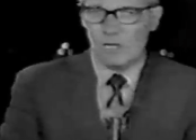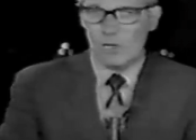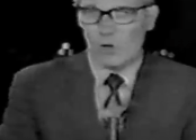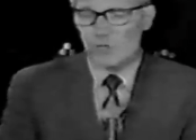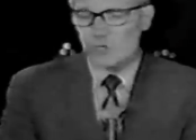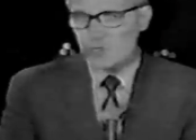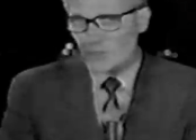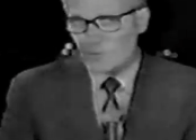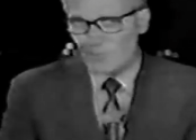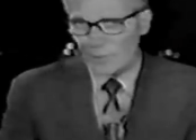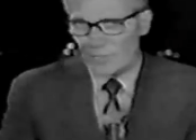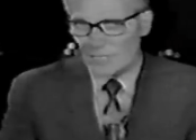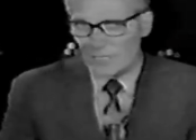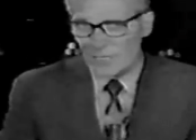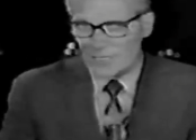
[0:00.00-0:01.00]
or should
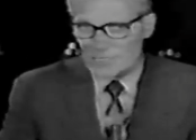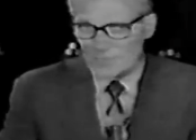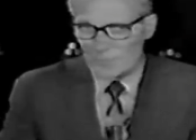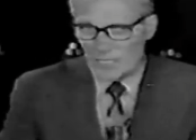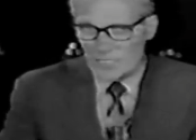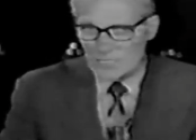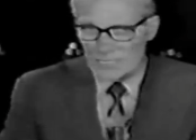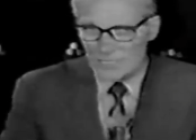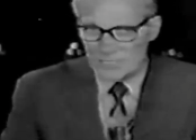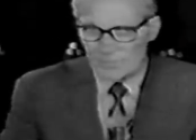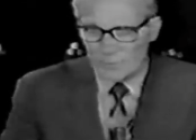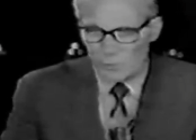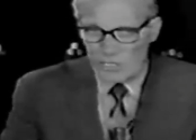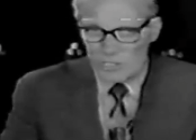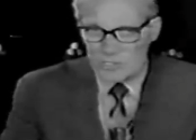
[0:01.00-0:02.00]
play in space
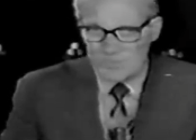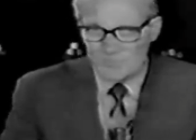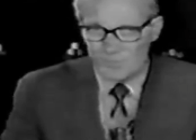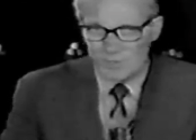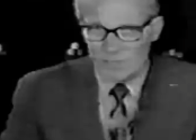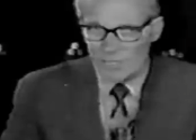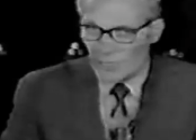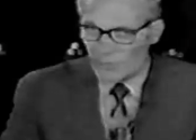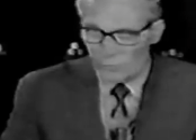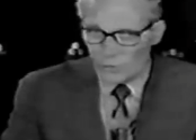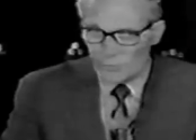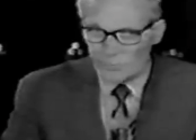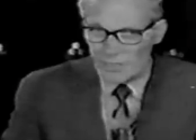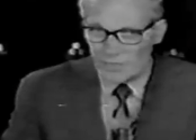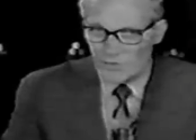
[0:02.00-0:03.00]
exploration and
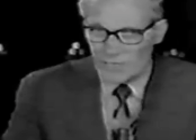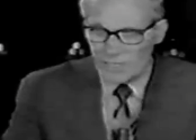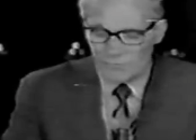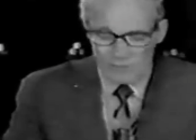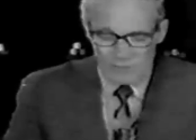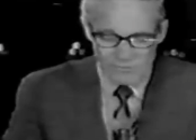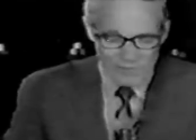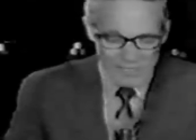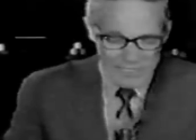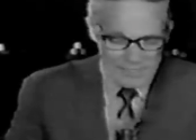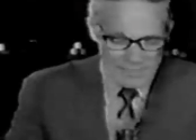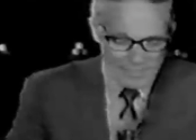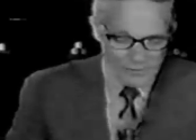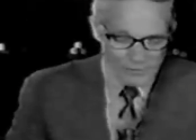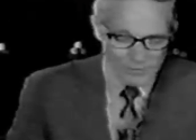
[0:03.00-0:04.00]
won't make the effort to find
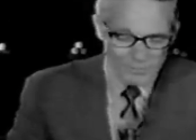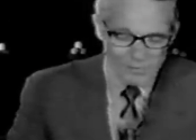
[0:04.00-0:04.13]
out.